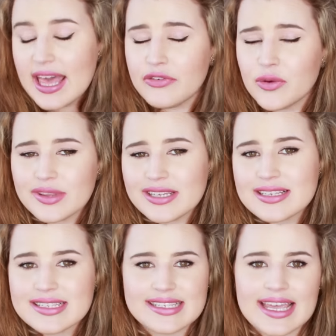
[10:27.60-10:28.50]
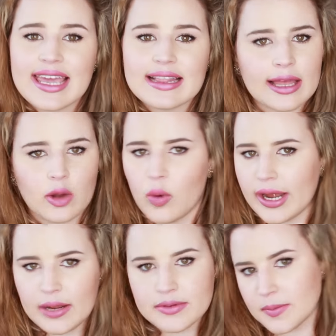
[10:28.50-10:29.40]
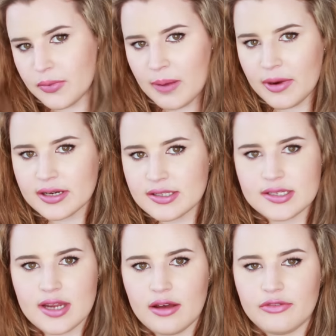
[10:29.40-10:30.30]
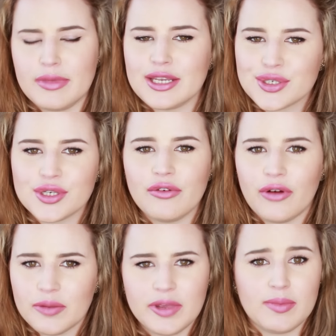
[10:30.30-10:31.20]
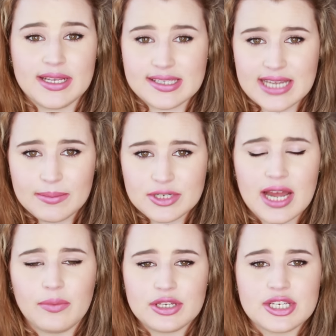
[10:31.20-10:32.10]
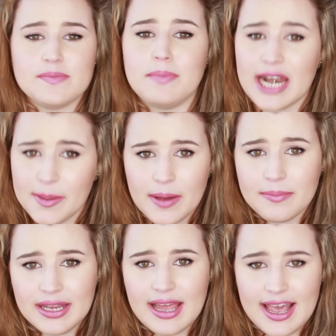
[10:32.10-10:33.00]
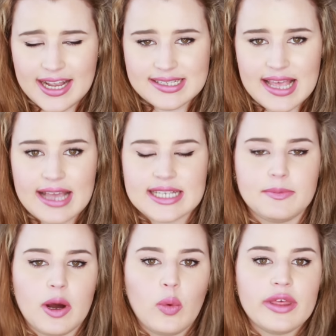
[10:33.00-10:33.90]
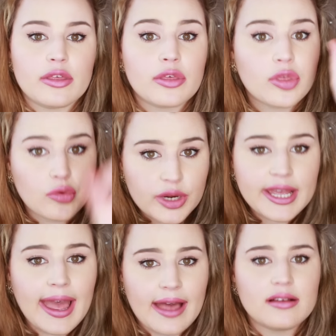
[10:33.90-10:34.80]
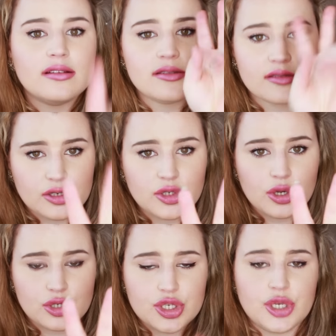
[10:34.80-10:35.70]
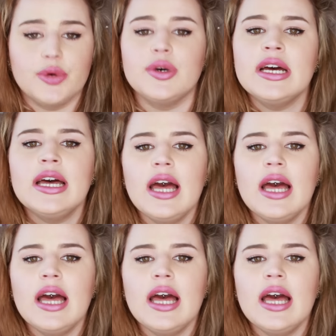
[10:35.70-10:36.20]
If you wanted to see, like, when I was at Primark and stuff, make sure you follow me on my Snapchat, which is BellaBambinaxX, but with 3 L's, not 2,